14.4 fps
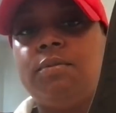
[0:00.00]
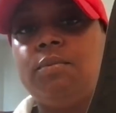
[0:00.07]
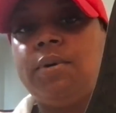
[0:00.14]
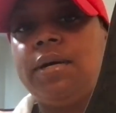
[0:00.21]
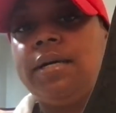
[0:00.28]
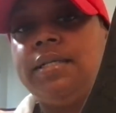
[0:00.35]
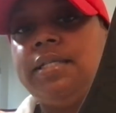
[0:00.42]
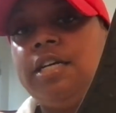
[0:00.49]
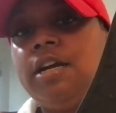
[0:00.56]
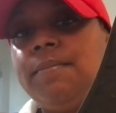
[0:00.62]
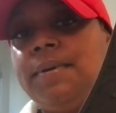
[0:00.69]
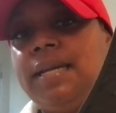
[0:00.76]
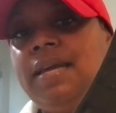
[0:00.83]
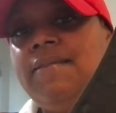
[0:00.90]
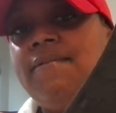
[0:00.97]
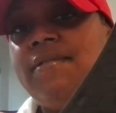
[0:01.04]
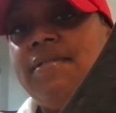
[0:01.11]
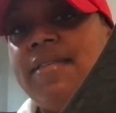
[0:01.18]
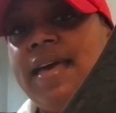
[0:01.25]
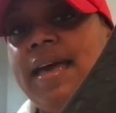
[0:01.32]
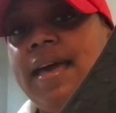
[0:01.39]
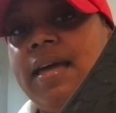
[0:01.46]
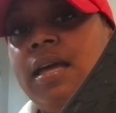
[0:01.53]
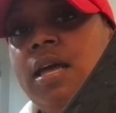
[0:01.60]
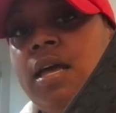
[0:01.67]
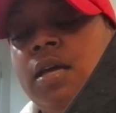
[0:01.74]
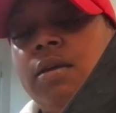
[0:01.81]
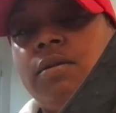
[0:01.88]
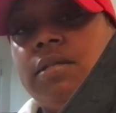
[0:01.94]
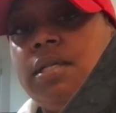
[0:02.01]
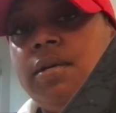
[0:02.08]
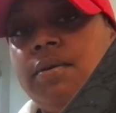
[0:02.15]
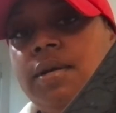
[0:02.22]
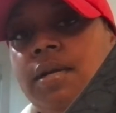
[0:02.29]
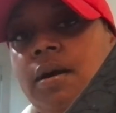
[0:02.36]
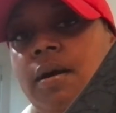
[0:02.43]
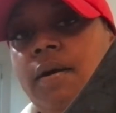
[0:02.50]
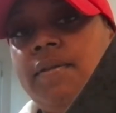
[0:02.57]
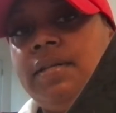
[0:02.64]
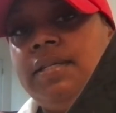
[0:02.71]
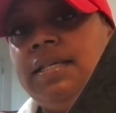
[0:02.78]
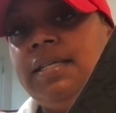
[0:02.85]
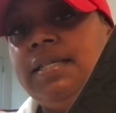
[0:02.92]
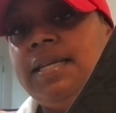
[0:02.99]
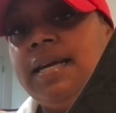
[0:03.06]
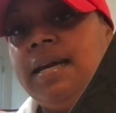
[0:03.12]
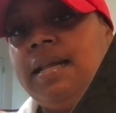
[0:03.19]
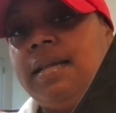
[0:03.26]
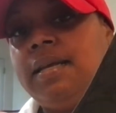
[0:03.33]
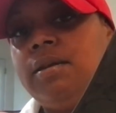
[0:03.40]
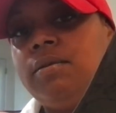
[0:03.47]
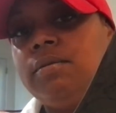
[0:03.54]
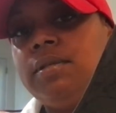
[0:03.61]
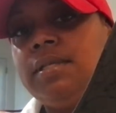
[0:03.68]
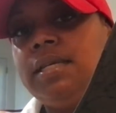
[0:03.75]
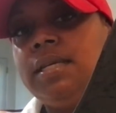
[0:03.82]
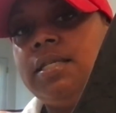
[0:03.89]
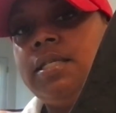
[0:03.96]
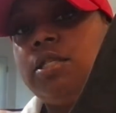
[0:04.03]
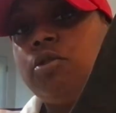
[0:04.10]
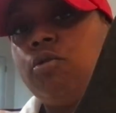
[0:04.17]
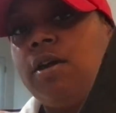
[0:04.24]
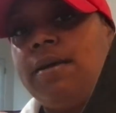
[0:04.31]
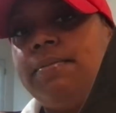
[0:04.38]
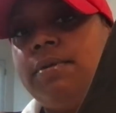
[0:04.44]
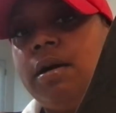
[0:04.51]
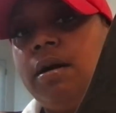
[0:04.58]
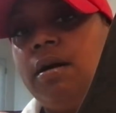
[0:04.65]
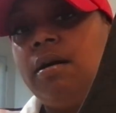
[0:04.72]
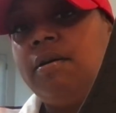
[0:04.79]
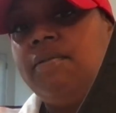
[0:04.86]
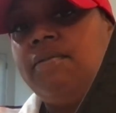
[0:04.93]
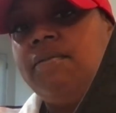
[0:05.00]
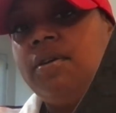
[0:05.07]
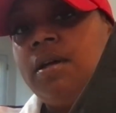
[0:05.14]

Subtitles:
wear and tear, but even that, you still get all the detail and you don't see it scraped off.